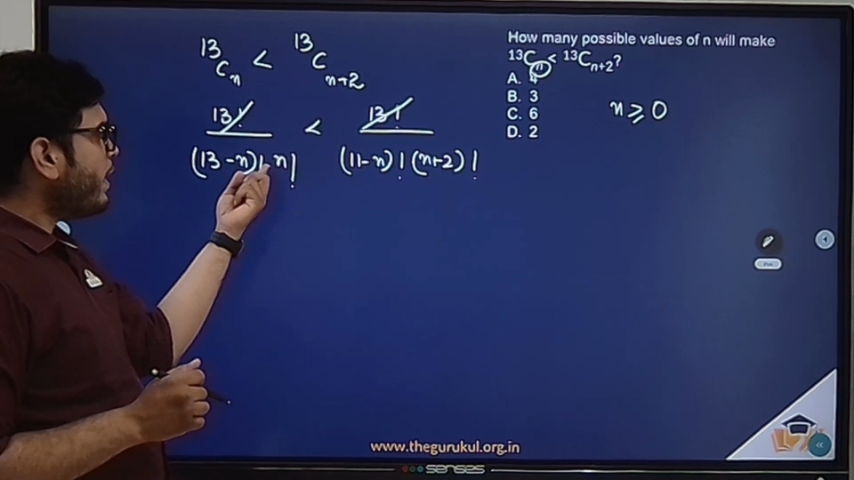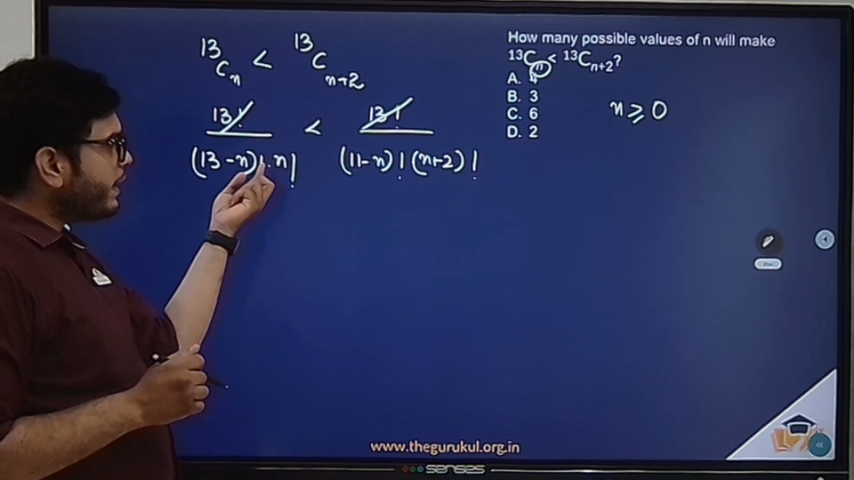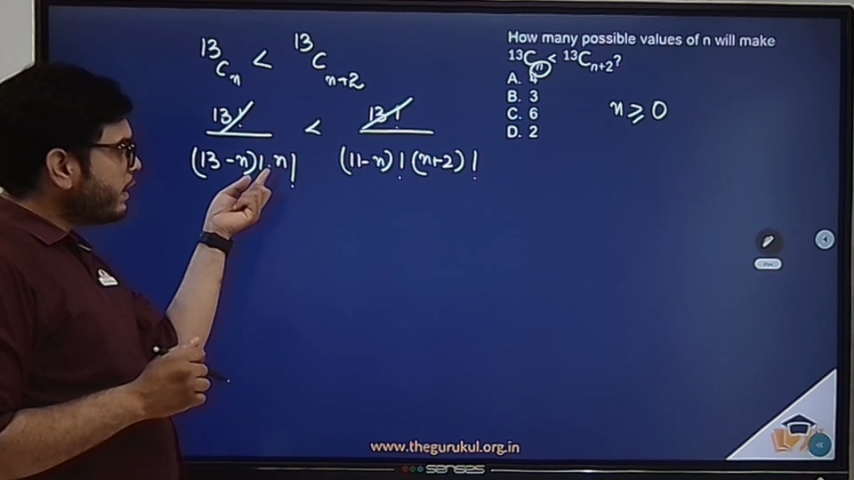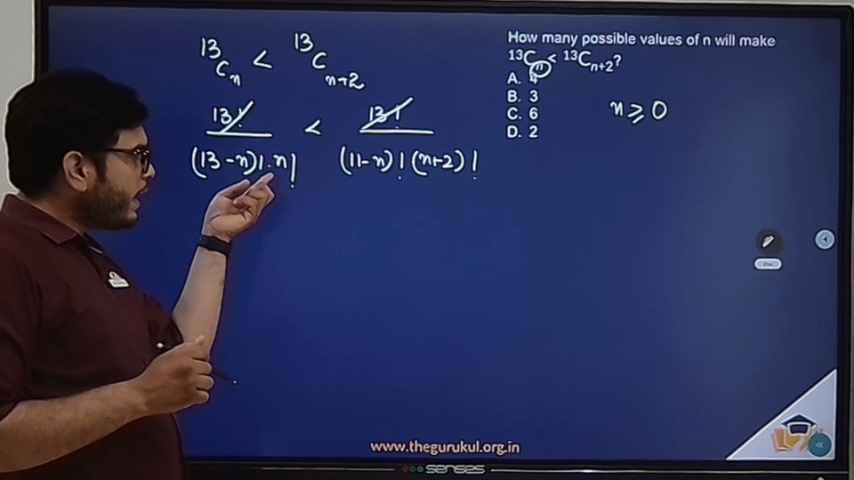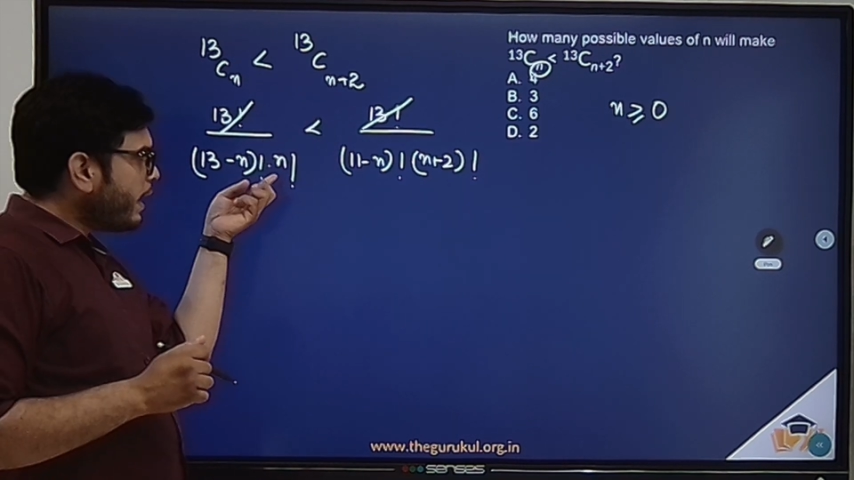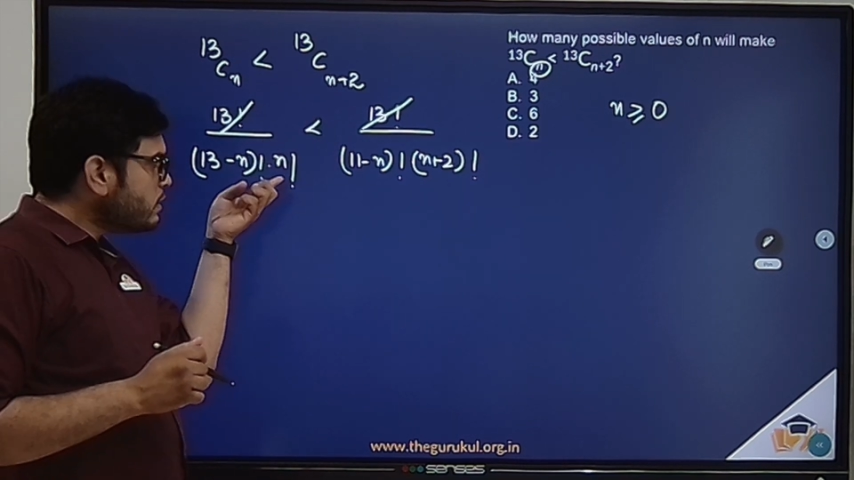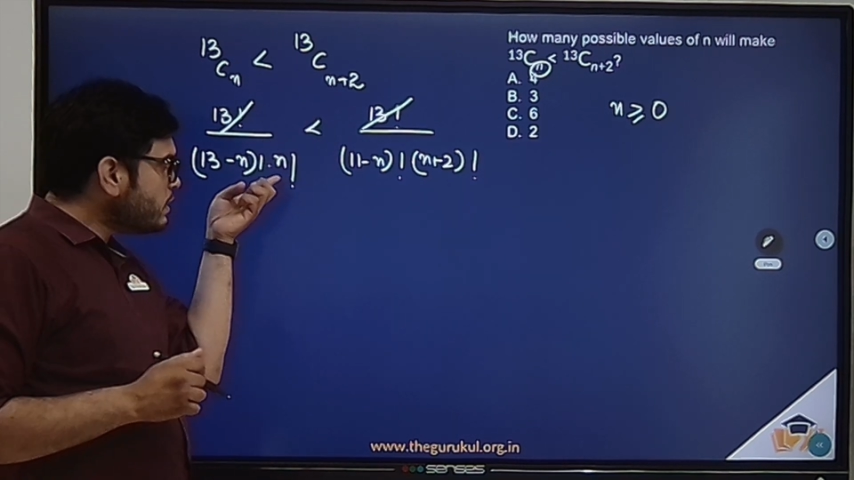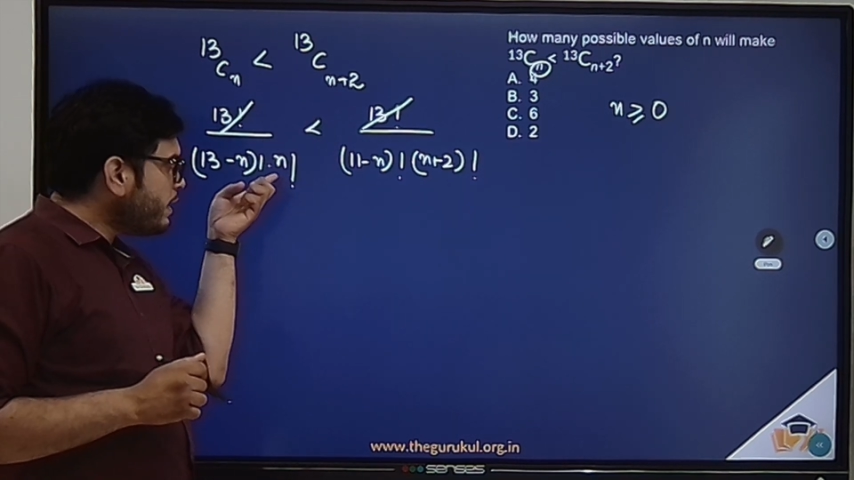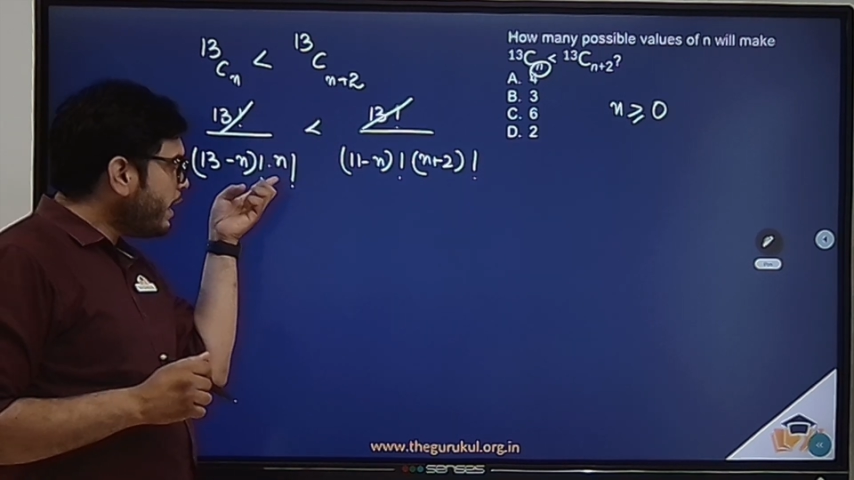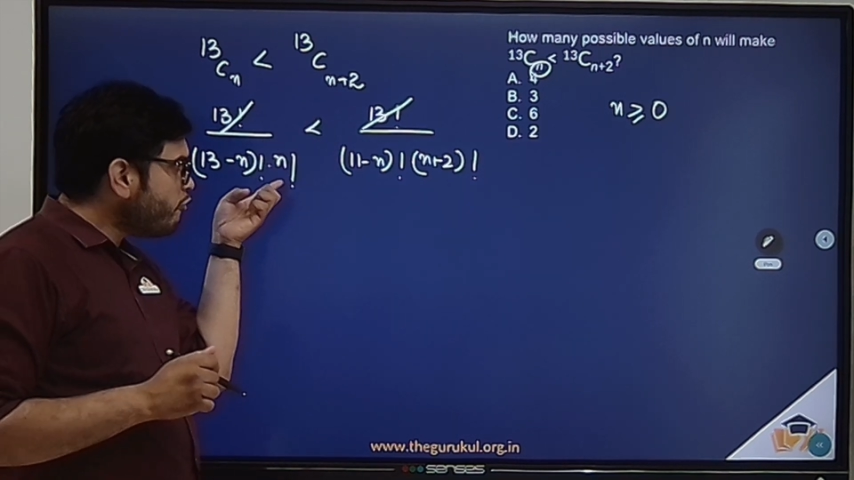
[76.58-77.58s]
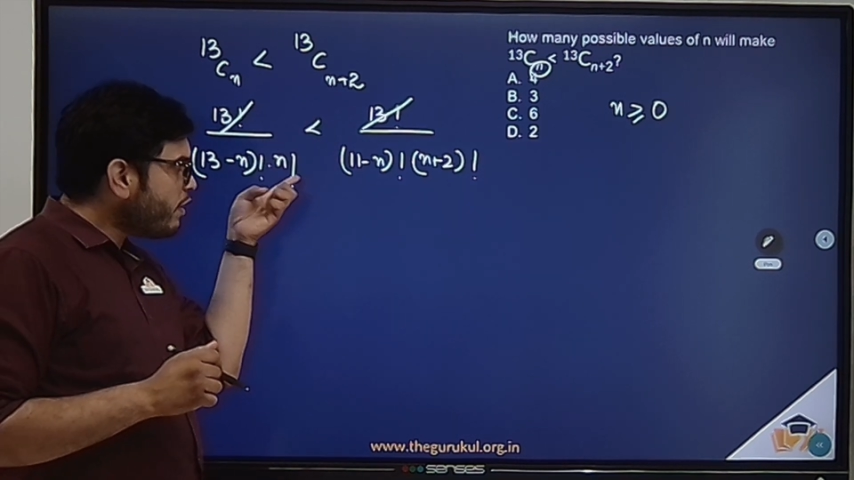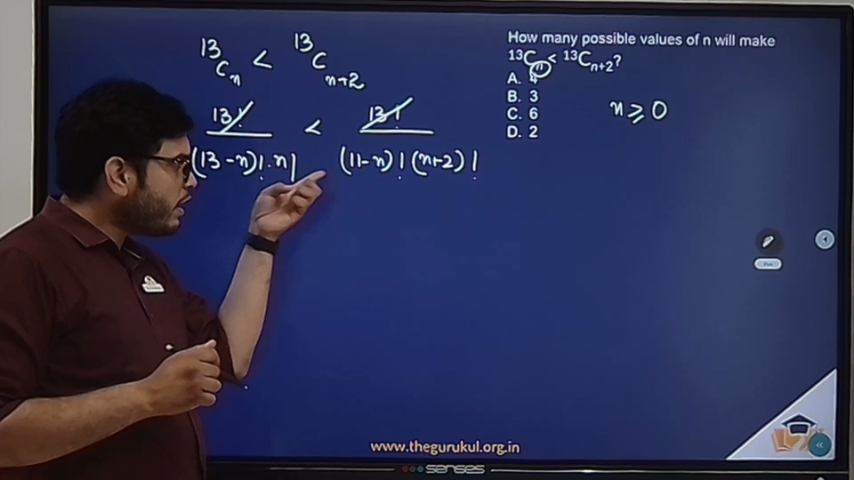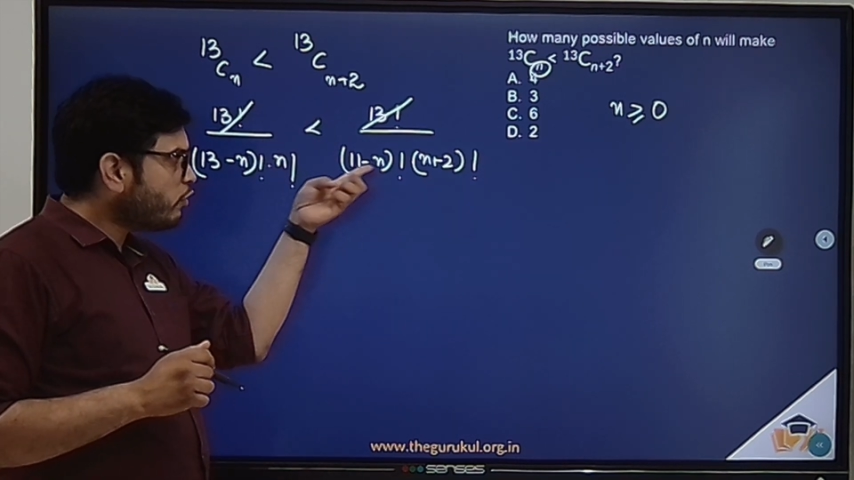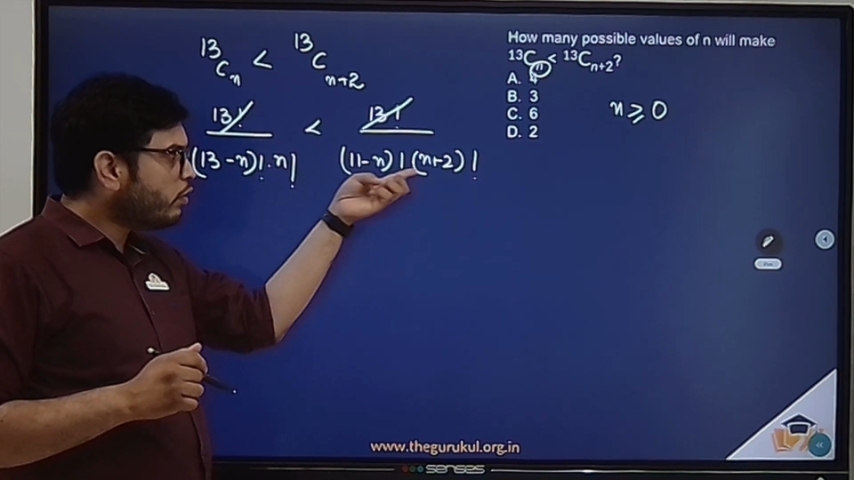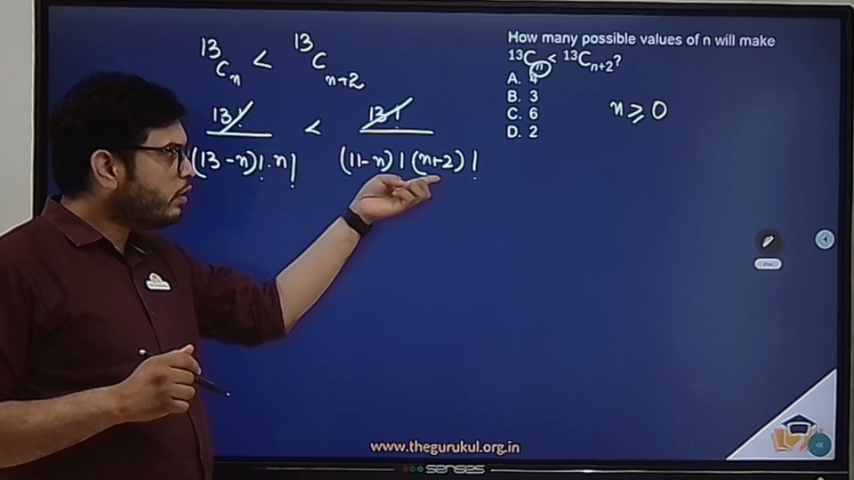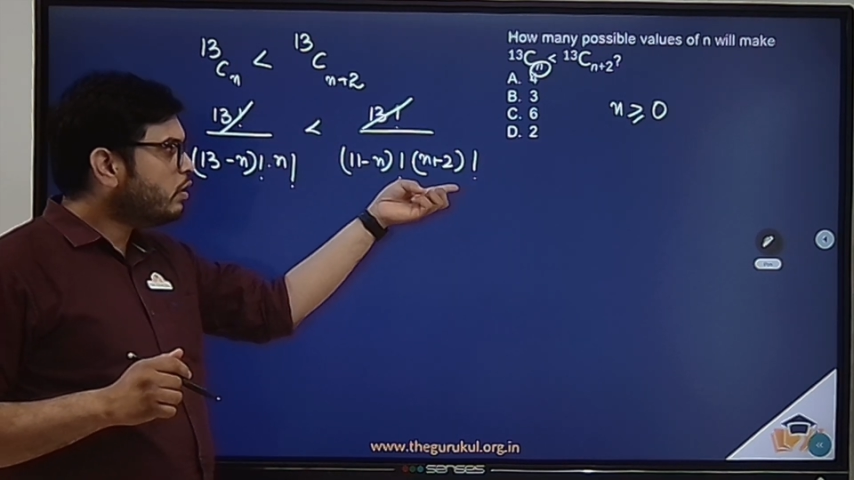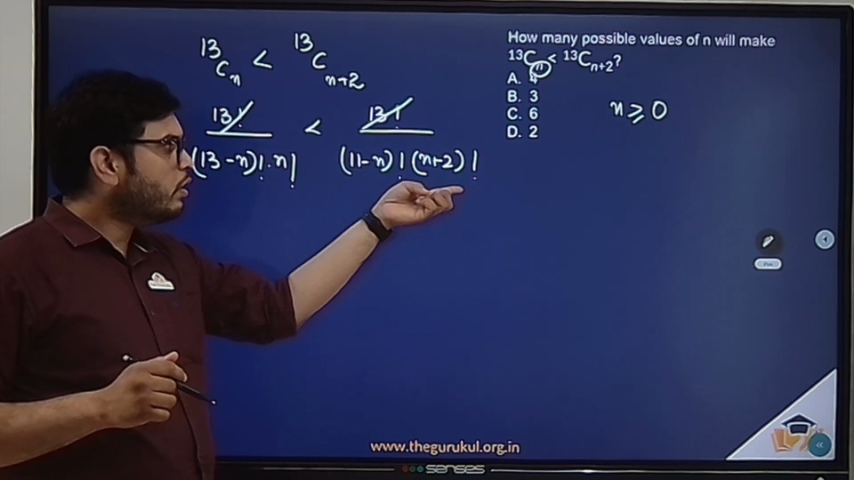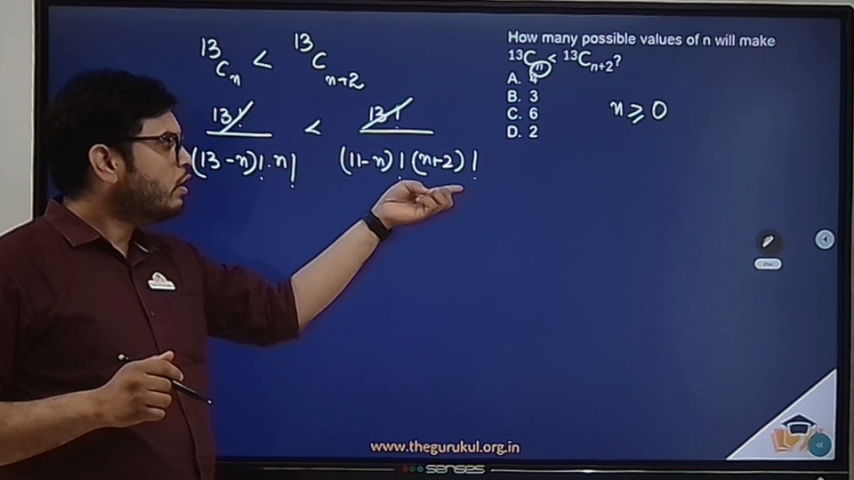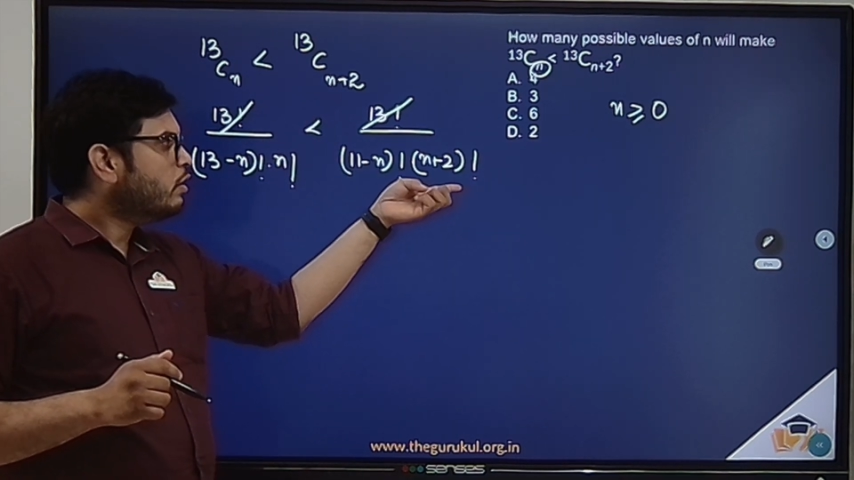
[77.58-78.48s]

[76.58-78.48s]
can cancel n factorial